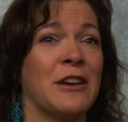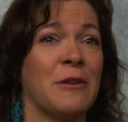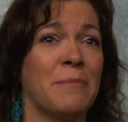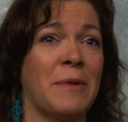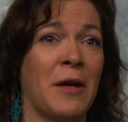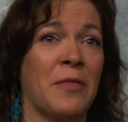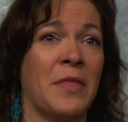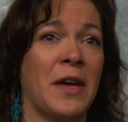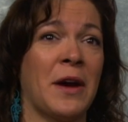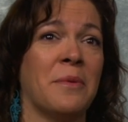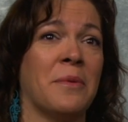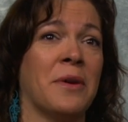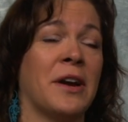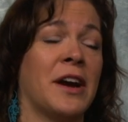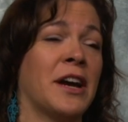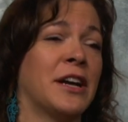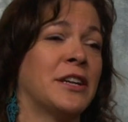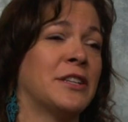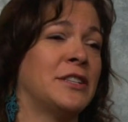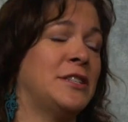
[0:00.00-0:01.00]
about that
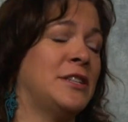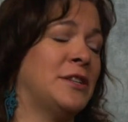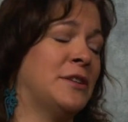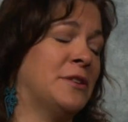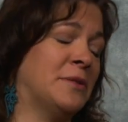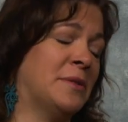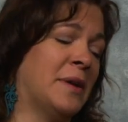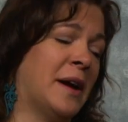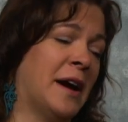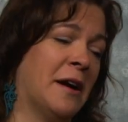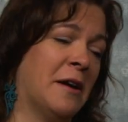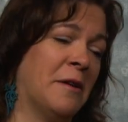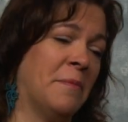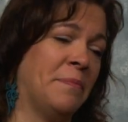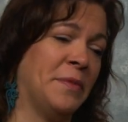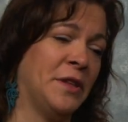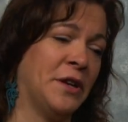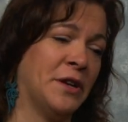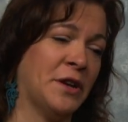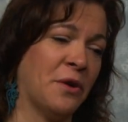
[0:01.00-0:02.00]
work to,
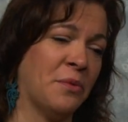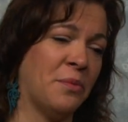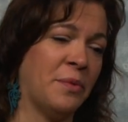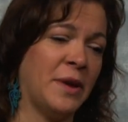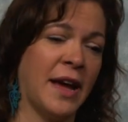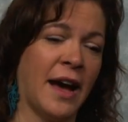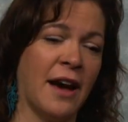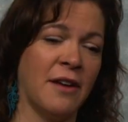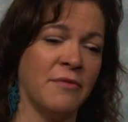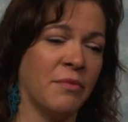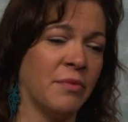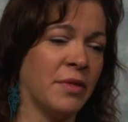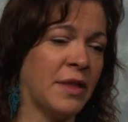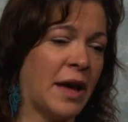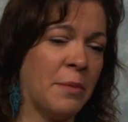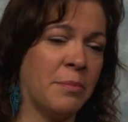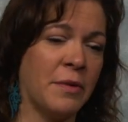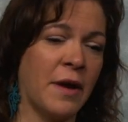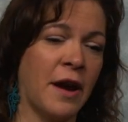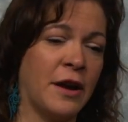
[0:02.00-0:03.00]
we have
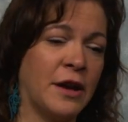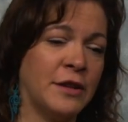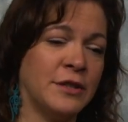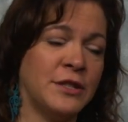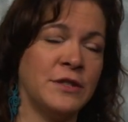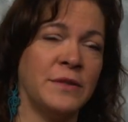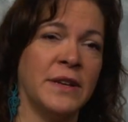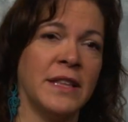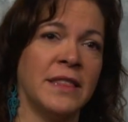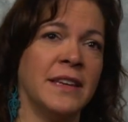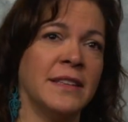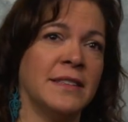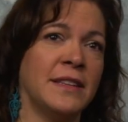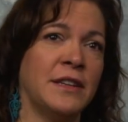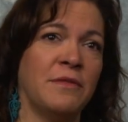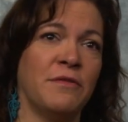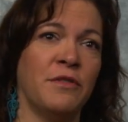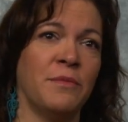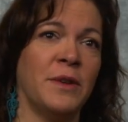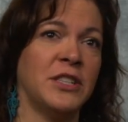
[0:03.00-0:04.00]
librarians doing things in
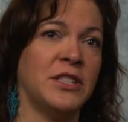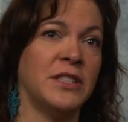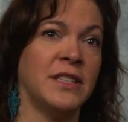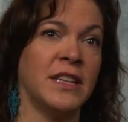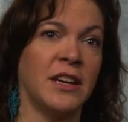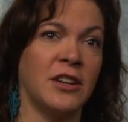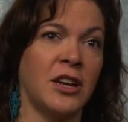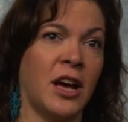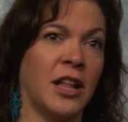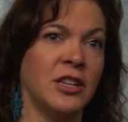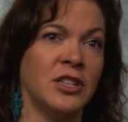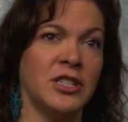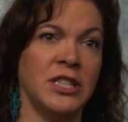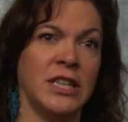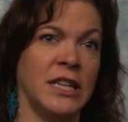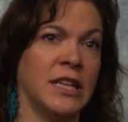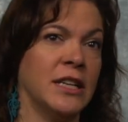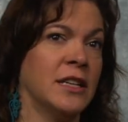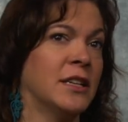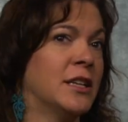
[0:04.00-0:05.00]
information
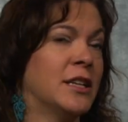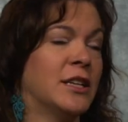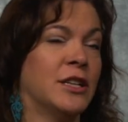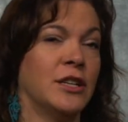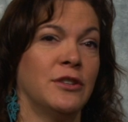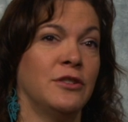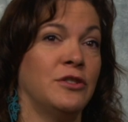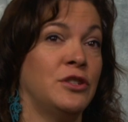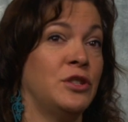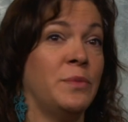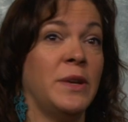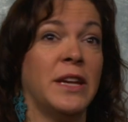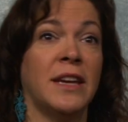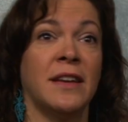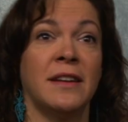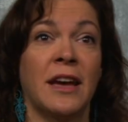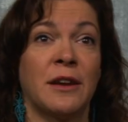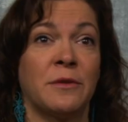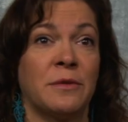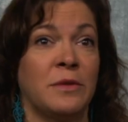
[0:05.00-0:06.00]
technology. Do we
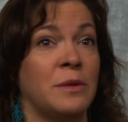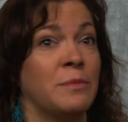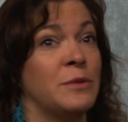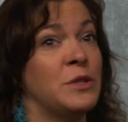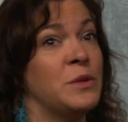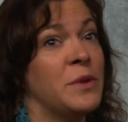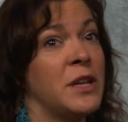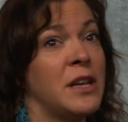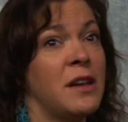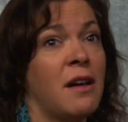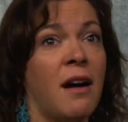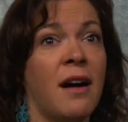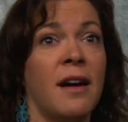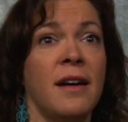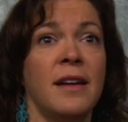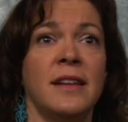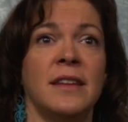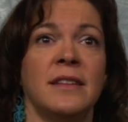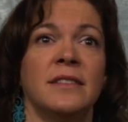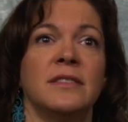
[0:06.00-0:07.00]
connect with them? Do we
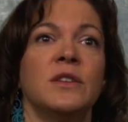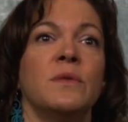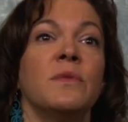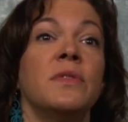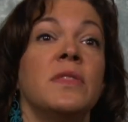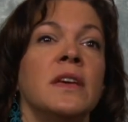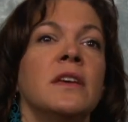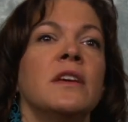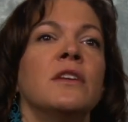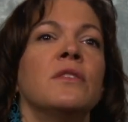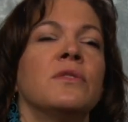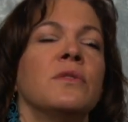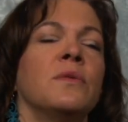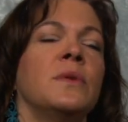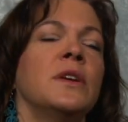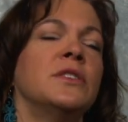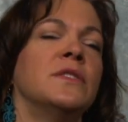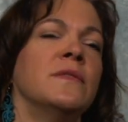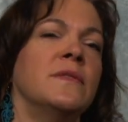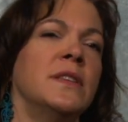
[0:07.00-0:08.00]
not? And so thinking through
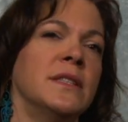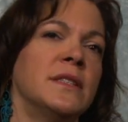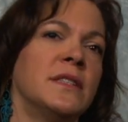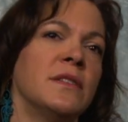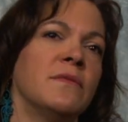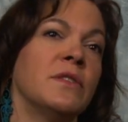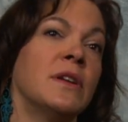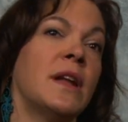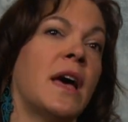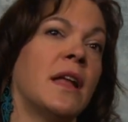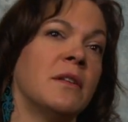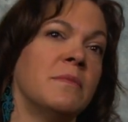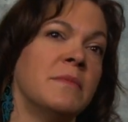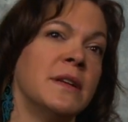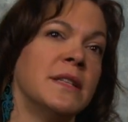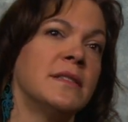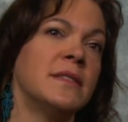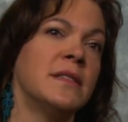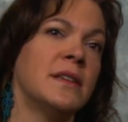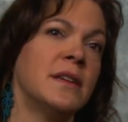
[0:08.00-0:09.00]
each of these different
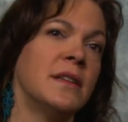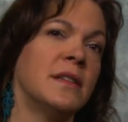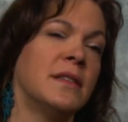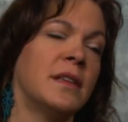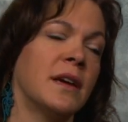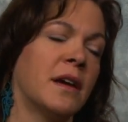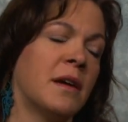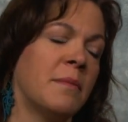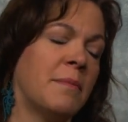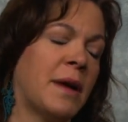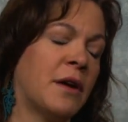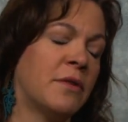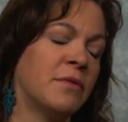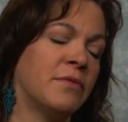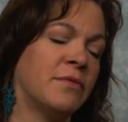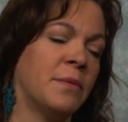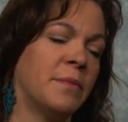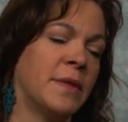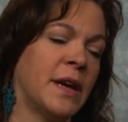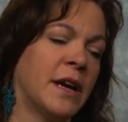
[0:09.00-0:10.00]
elements that come out
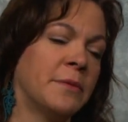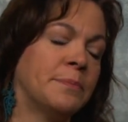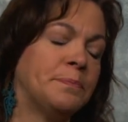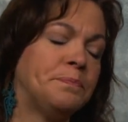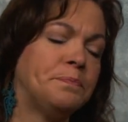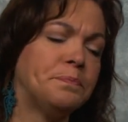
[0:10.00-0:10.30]
from there.